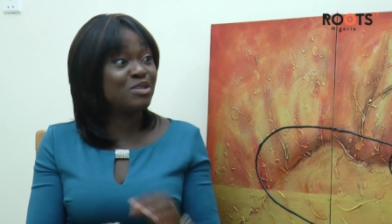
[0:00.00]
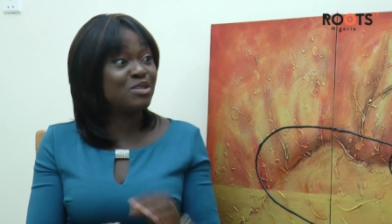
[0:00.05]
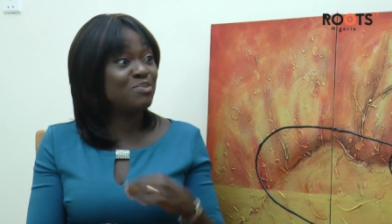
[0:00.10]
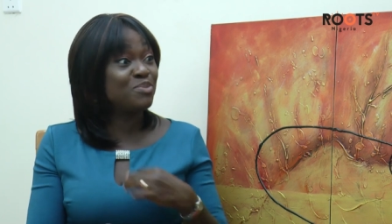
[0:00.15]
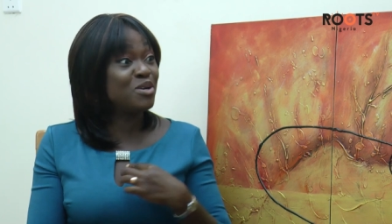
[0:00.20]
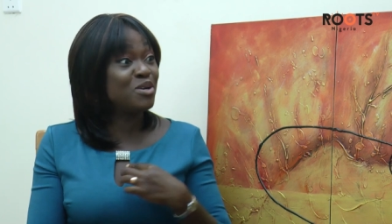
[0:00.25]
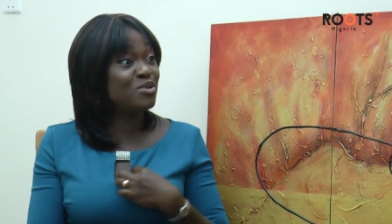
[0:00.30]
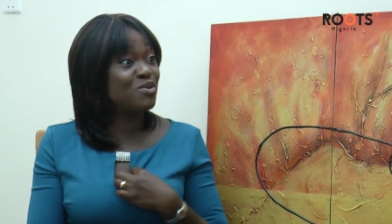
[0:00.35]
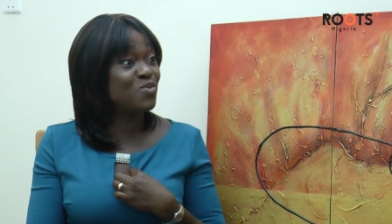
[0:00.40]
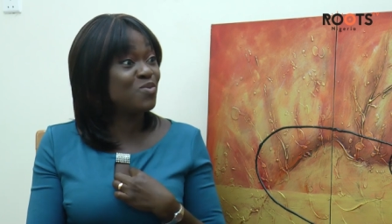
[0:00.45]
So
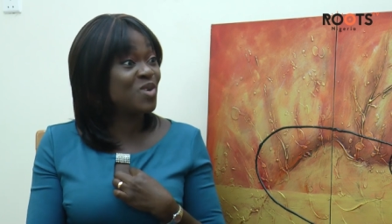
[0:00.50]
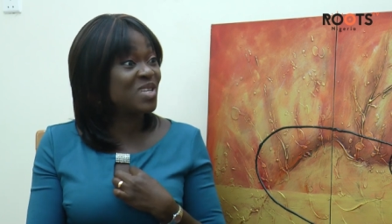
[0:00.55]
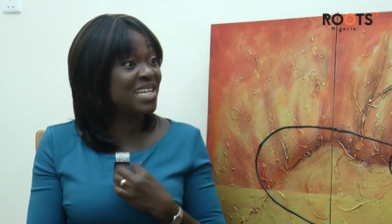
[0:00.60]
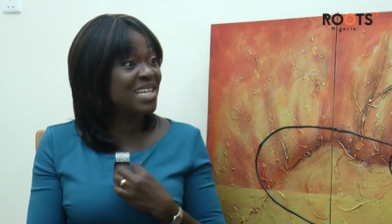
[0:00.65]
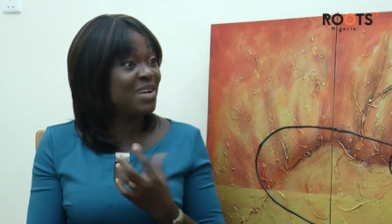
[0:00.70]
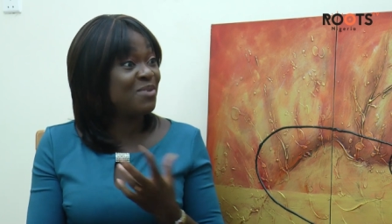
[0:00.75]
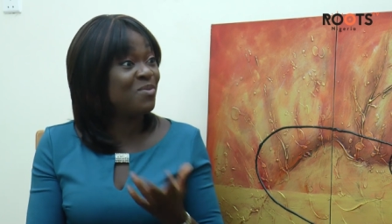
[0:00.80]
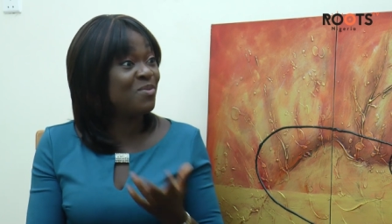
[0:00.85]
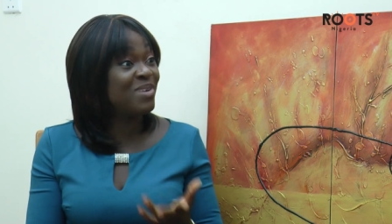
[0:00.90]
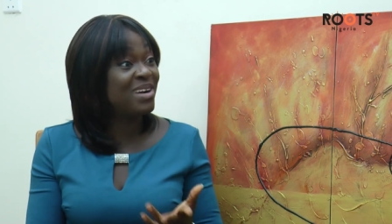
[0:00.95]
the point of
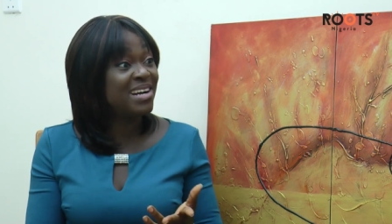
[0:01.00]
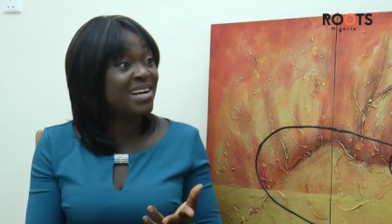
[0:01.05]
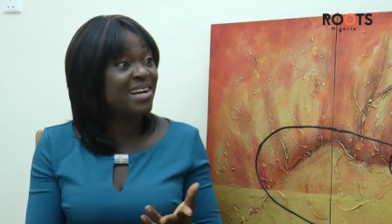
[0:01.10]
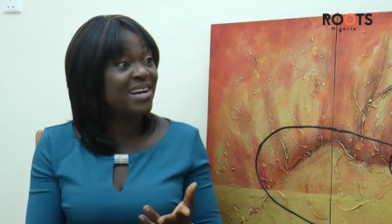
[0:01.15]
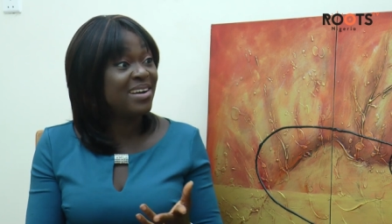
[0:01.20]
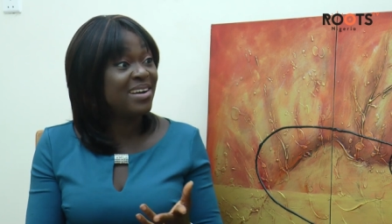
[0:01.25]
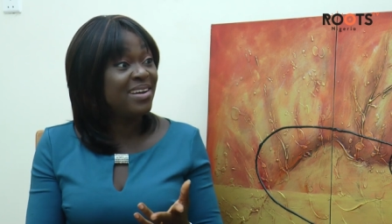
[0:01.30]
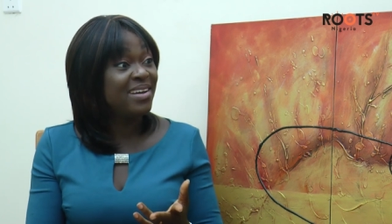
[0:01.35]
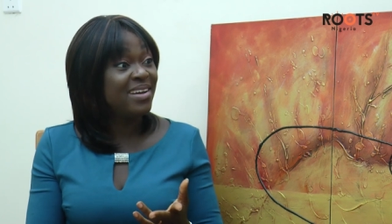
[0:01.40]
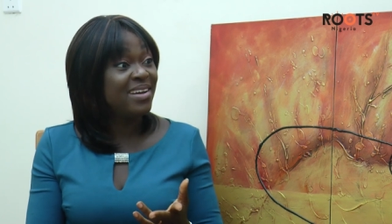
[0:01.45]
what I
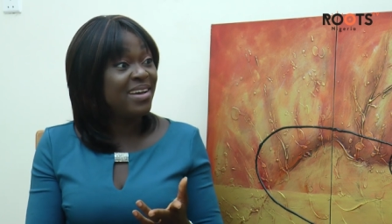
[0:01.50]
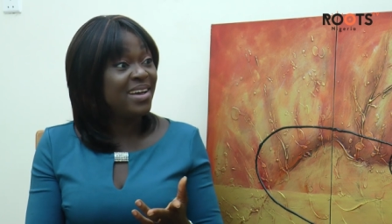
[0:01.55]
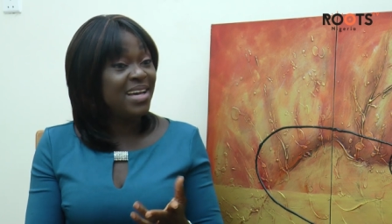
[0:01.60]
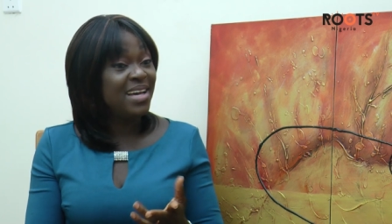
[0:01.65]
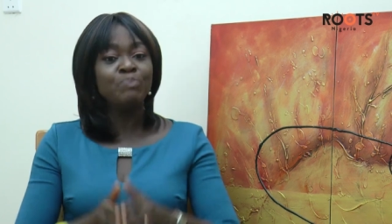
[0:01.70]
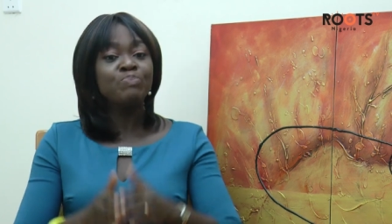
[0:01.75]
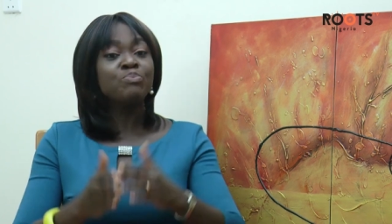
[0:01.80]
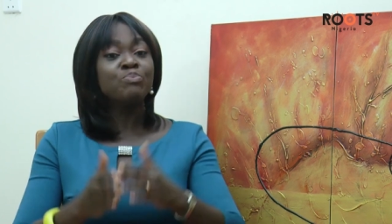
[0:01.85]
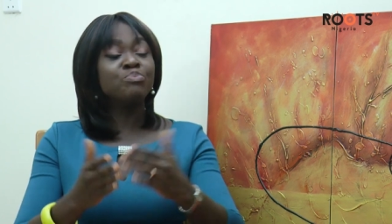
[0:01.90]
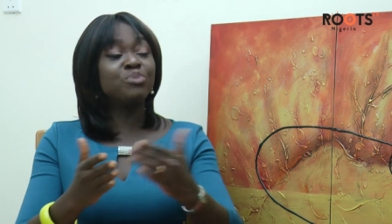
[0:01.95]
wear
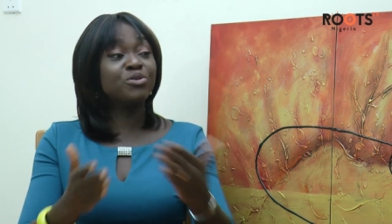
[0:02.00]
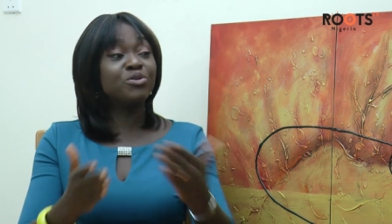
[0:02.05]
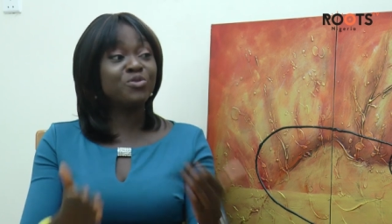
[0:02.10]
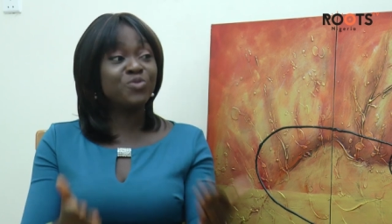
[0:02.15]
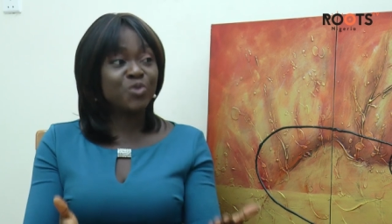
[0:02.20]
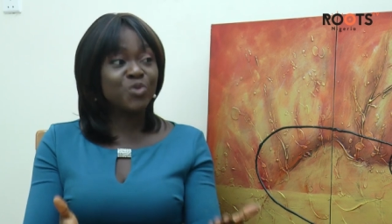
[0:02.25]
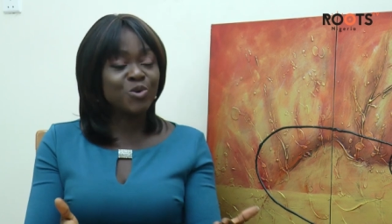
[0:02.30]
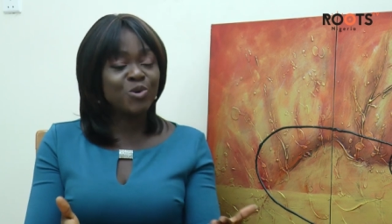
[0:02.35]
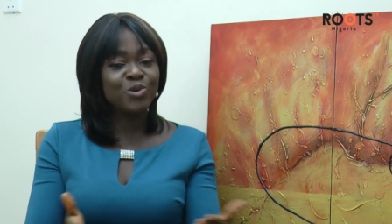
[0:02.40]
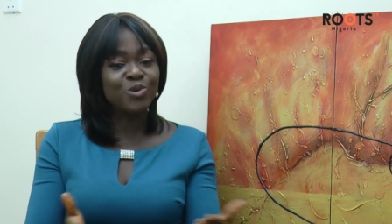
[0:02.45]
but of
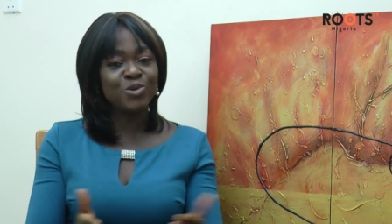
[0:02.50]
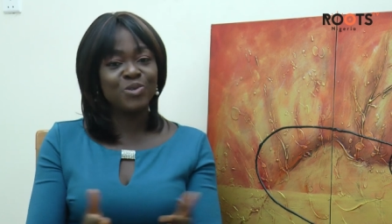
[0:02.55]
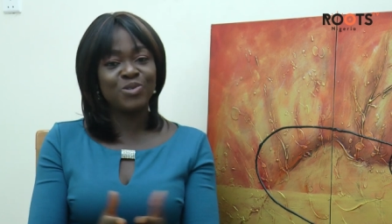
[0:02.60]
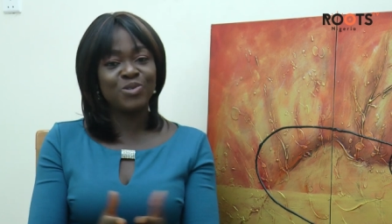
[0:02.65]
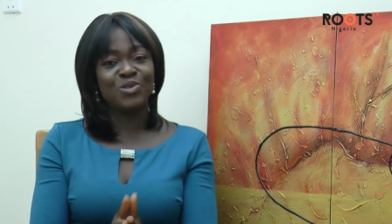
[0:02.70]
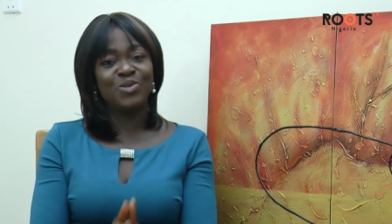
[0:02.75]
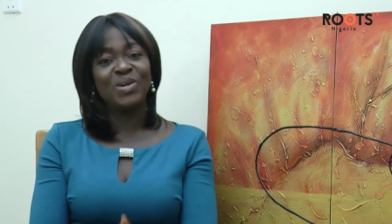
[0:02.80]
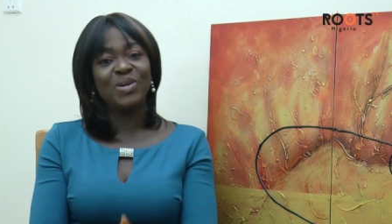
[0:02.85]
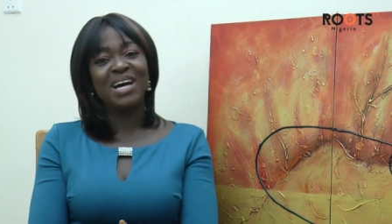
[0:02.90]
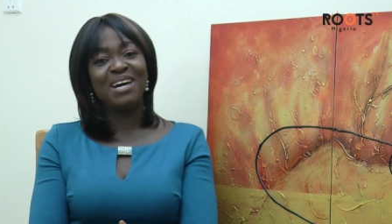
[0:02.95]
course, you
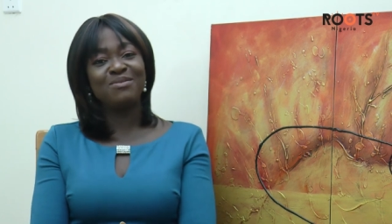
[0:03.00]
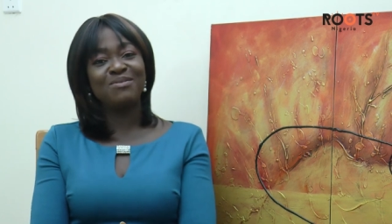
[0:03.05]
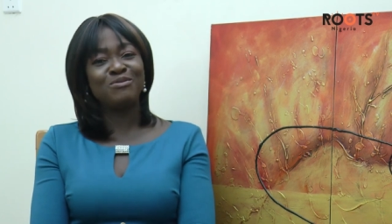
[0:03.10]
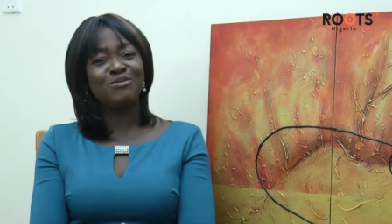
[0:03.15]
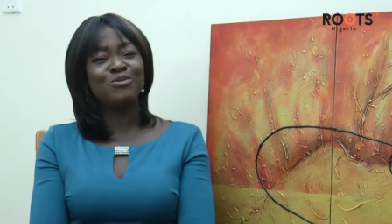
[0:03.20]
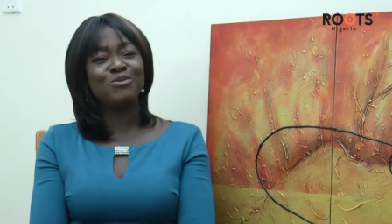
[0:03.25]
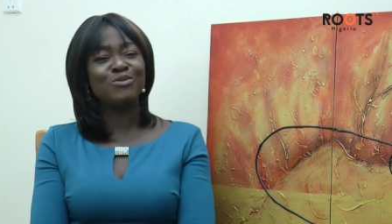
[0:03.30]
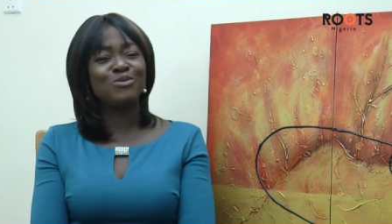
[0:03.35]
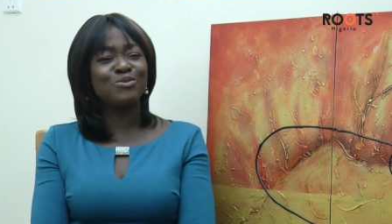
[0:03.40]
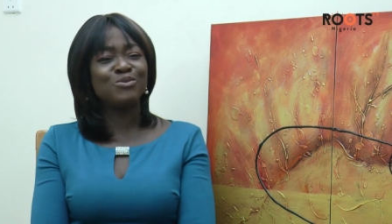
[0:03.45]
have
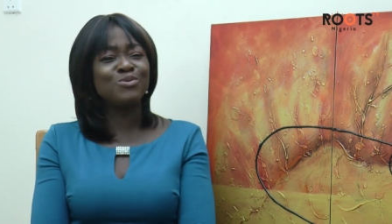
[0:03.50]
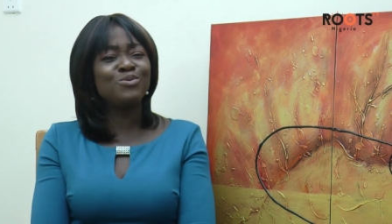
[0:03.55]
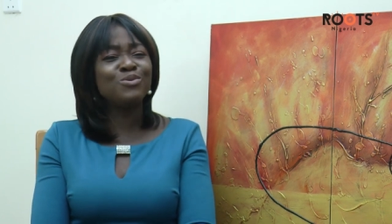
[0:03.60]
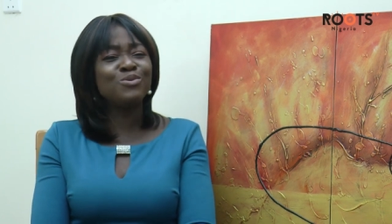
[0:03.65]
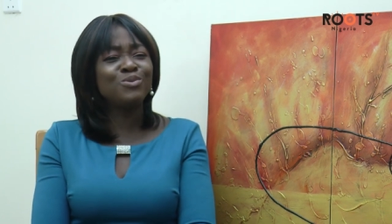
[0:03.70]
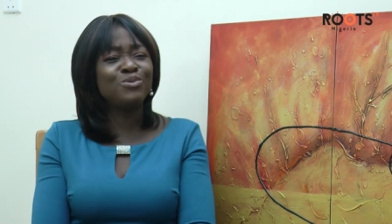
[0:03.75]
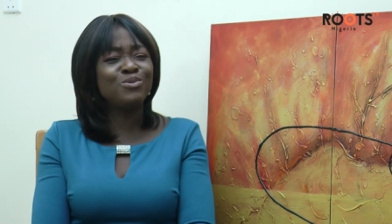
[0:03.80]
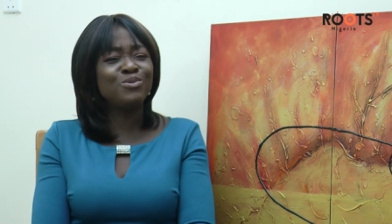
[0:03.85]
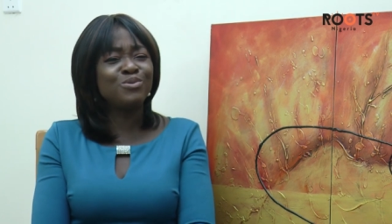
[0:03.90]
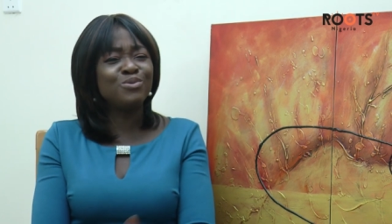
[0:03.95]
those who
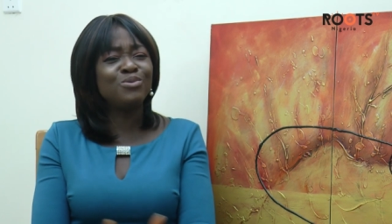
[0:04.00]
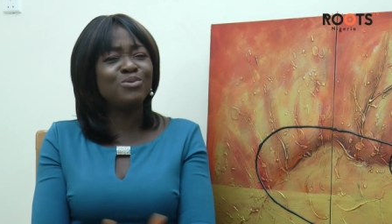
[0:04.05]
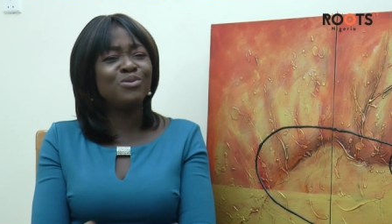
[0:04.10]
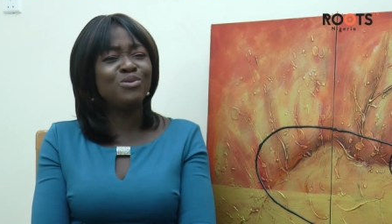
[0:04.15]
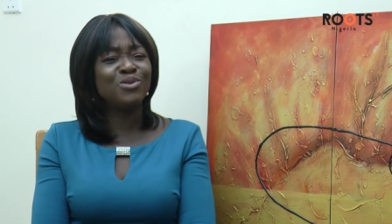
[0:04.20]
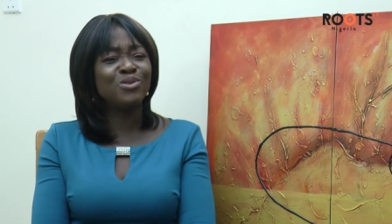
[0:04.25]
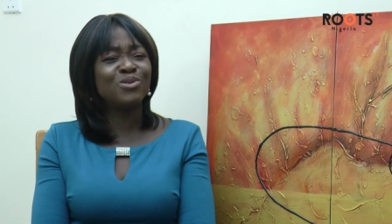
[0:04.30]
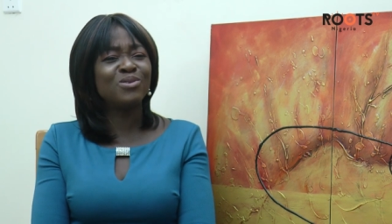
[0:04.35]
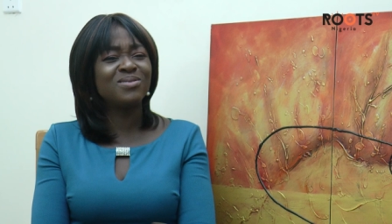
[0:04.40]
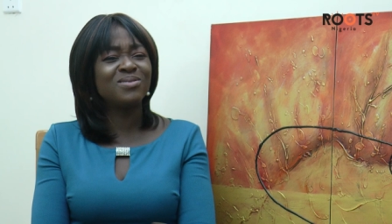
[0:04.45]
do
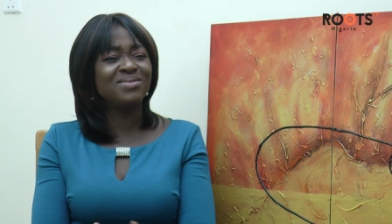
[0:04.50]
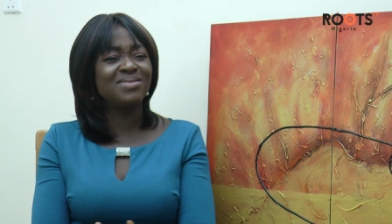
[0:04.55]
not